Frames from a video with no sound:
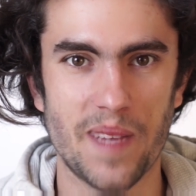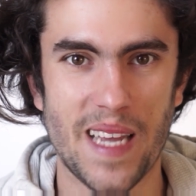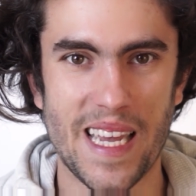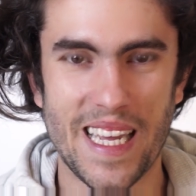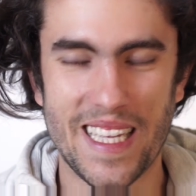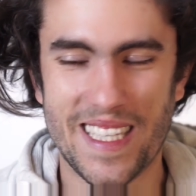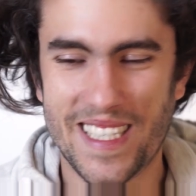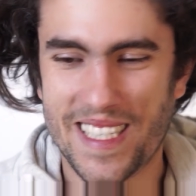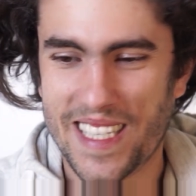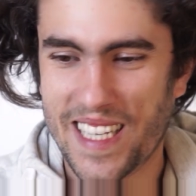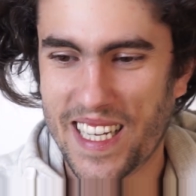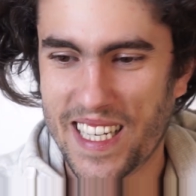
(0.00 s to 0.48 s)

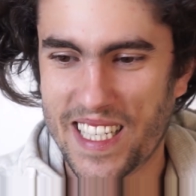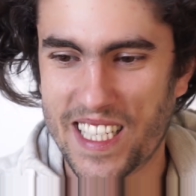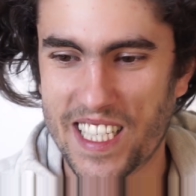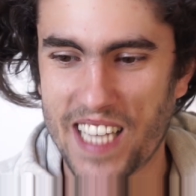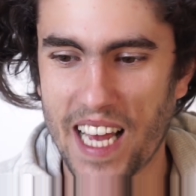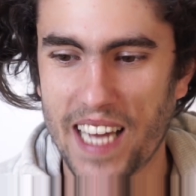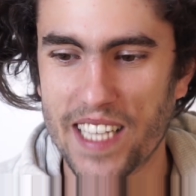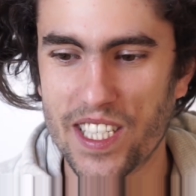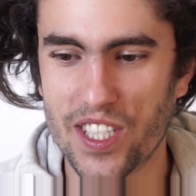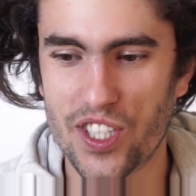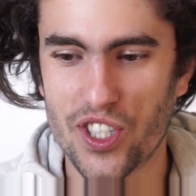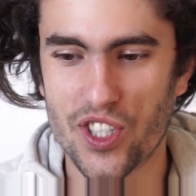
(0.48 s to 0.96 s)
It's an
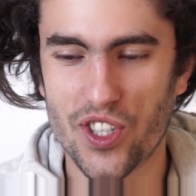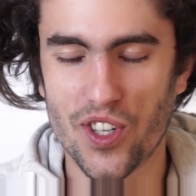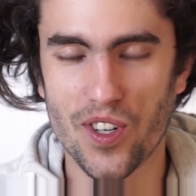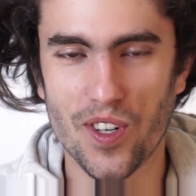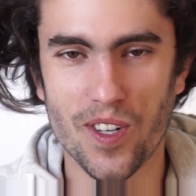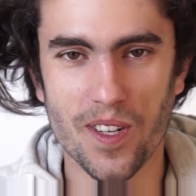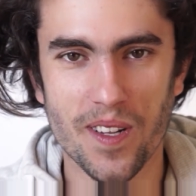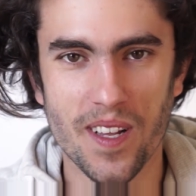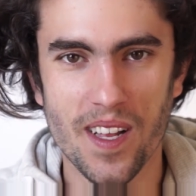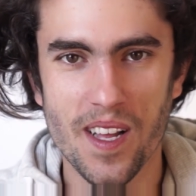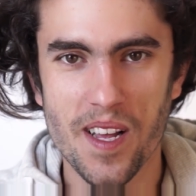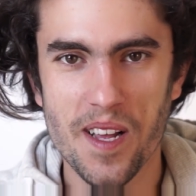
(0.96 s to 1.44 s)

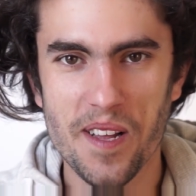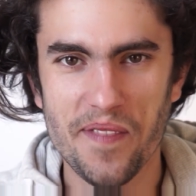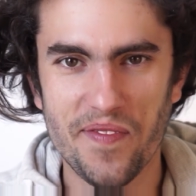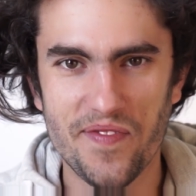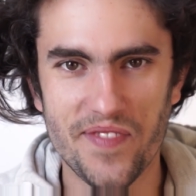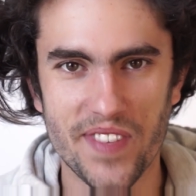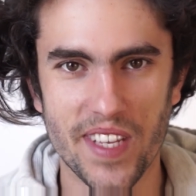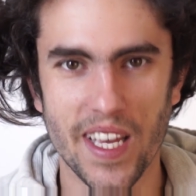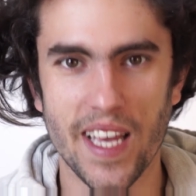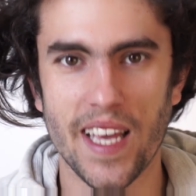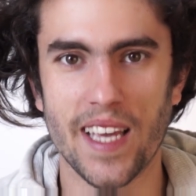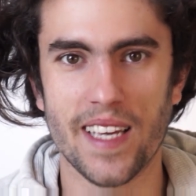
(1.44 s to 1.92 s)
essential
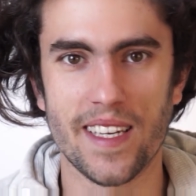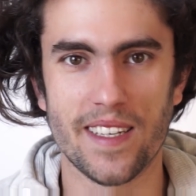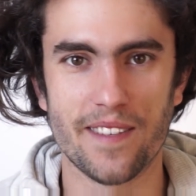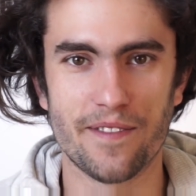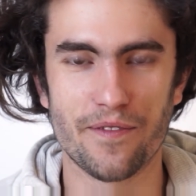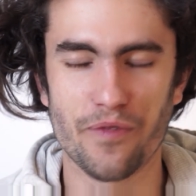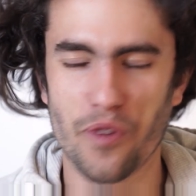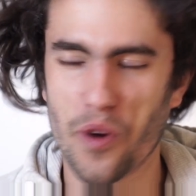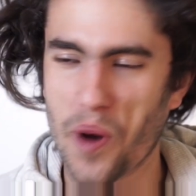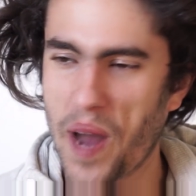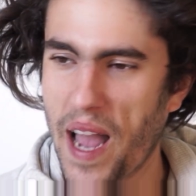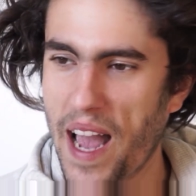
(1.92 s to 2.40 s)
thing
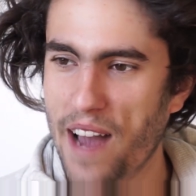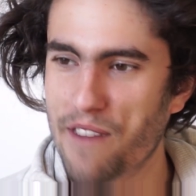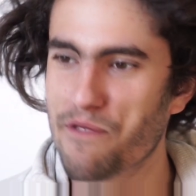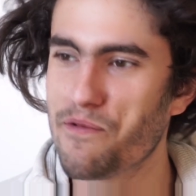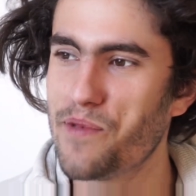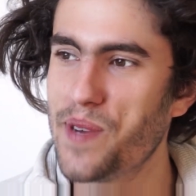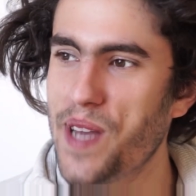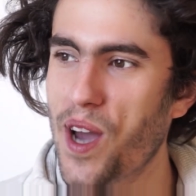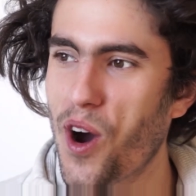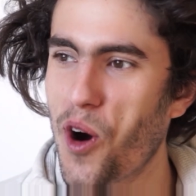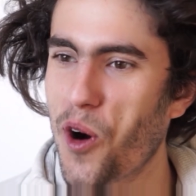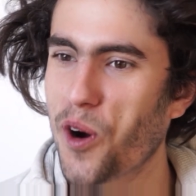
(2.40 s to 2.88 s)
for
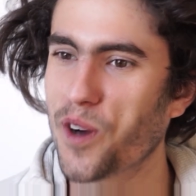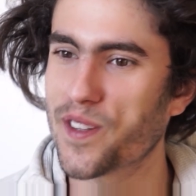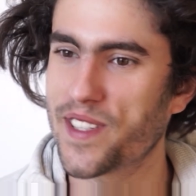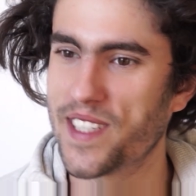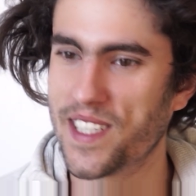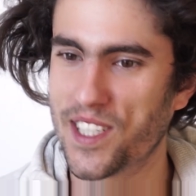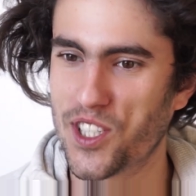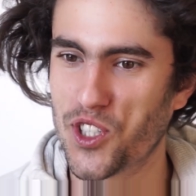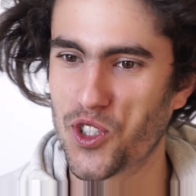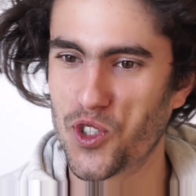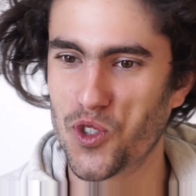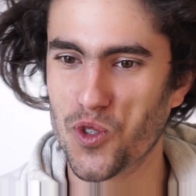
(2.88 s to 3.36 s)
every
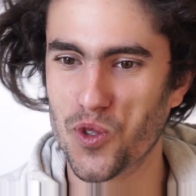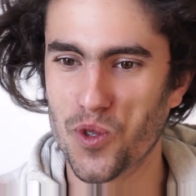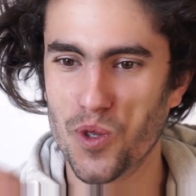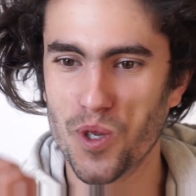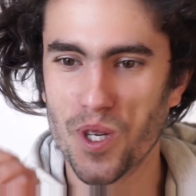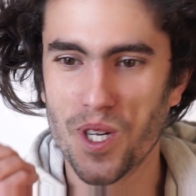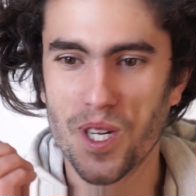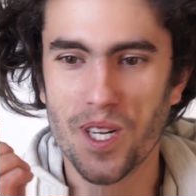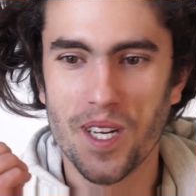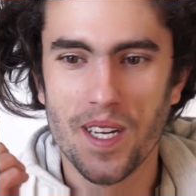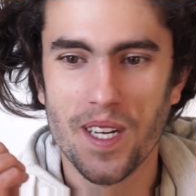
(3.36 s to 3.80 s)
artist to